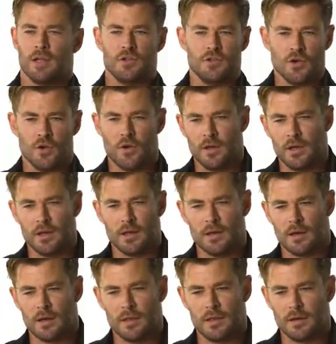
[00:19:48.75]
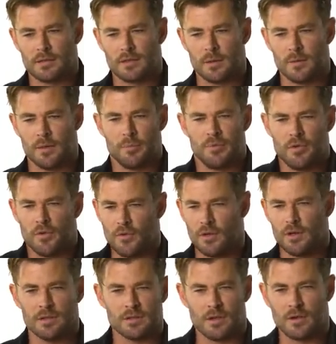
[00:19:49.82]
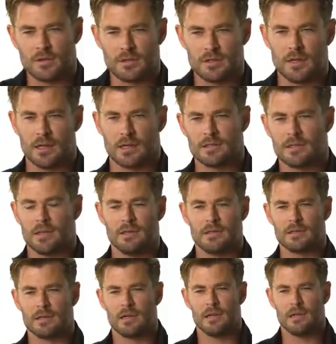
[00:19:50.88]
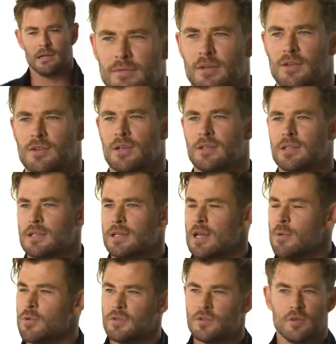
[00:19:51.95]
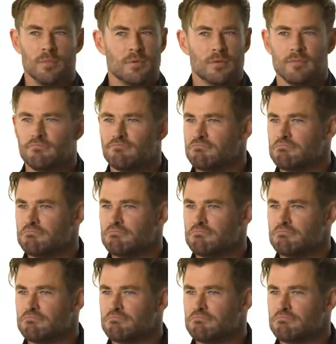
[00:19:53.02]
journey and I think some of the purity is lost in that sense. So just, just keep it simple.